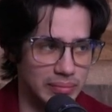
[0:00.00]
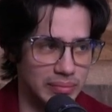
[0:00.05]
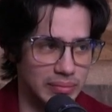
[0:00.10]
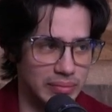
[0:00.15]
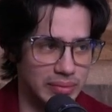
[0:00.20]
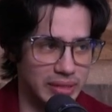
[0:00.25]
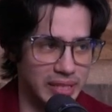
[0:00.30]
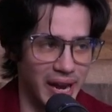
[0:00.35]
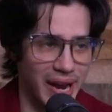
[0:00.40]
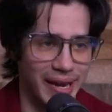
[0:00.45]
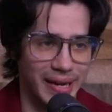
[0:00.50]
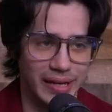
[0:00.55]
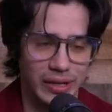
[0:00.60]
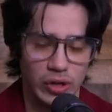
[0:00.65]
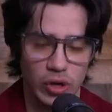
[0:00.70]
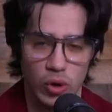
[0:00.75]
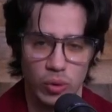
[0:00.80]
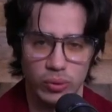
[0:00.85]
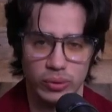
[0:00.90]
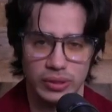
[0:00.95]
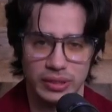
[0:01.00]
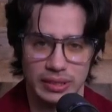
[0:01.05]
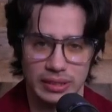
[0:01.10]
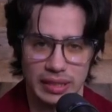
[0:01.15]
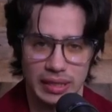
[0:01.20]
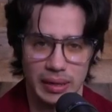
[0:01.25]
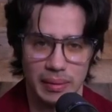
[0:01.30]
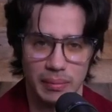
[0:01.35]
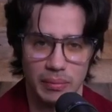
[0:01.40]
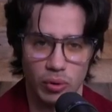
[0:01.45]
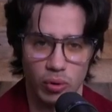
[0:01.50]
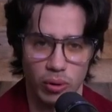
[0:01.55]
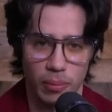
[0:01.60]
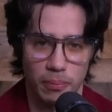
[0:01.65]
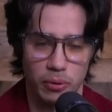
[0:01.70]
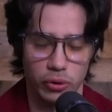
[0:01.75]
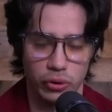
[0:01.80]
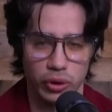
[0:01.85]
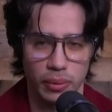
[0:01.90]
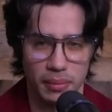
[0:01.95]
diagnose them or
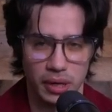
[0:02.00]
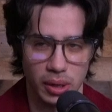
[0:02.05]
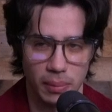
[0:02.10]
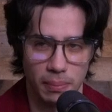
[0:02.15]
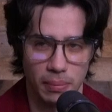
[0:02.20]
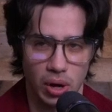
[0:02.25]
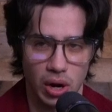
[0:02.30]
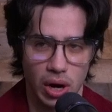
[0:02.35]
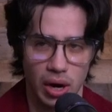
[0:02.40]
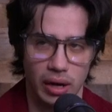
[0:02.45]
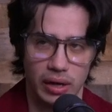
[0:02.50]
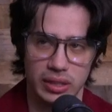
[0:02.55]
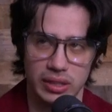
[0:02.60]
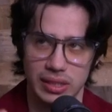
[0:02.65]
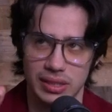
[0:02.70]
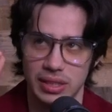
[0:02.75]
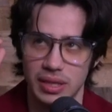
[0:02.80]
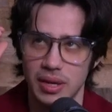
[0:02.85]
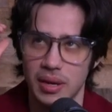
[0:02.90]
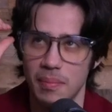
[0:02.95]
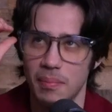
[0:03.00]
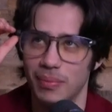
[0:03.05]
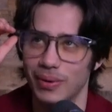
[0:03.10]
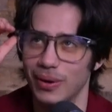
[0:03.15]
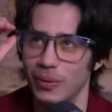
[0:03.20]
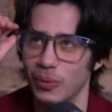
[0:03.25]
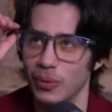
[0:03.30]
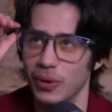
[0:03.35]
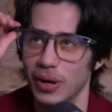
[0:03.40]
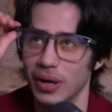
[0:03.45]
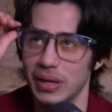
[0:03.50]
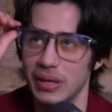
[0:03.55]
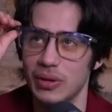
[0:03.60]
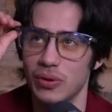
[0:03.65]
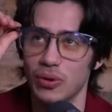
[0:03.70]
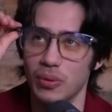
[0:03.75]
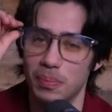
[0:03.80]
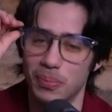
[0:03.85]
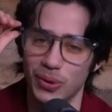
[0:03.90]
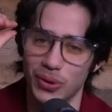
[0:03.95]
put them in a box. But we're not here
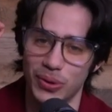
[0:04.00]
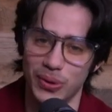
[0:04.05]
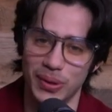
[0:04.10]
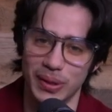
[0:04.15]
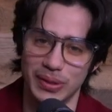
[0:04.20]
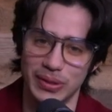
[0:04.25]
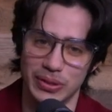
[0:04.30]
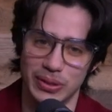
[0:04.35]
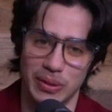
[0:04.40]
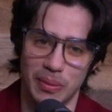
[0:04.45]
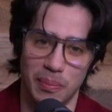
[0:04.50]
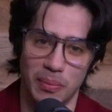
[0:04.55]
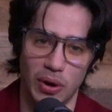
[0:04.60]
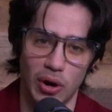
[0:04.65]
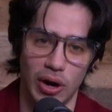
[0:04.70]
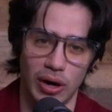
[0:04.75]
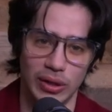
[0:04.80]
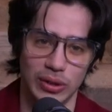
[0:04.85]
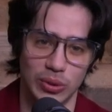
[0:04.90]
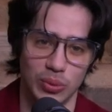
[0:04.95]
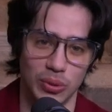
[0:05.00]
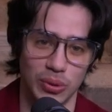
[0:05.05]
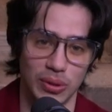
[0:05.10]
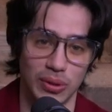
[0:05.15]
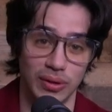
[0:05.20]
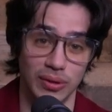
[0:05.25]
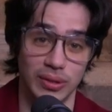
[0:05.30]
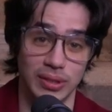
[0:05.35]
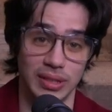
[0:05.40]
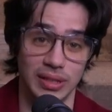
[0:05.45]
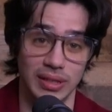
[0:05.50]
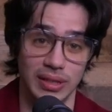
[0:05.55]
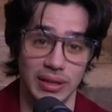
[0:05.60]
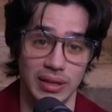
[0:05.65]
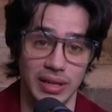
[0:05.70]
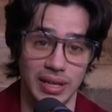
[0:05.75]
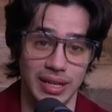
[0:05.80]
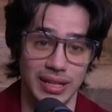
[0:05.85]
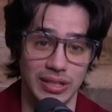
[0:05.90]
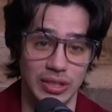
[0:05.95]
to put things in a box. We're here to
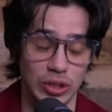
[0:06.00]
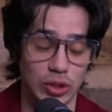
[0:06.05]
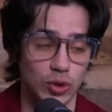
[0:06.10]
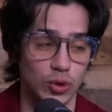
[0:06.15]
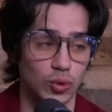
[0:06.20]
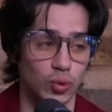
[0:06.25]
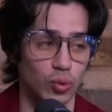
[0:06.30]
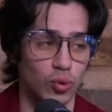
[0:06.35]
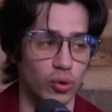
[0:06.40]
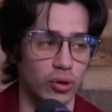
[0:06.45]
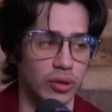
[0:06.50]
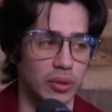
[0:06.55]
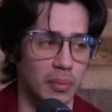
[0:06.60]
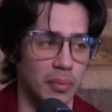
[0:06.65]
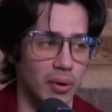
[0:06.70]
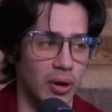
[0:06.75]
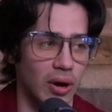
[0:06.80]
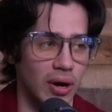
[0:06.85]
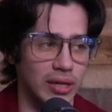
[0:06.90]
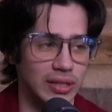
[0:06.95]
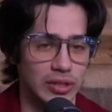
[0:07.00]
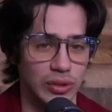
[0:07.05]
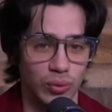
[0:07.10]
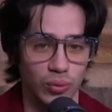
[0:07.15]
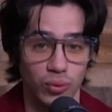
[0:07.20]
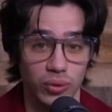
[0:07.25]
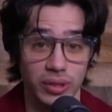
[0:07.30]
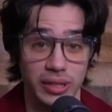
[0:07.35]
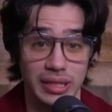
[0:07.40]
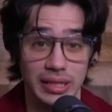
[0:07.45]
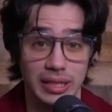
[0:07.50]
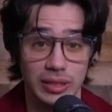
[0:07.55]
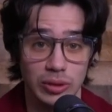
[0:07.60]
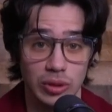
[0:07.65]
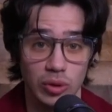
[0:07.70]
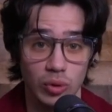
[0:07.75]
destroy the box and really get to the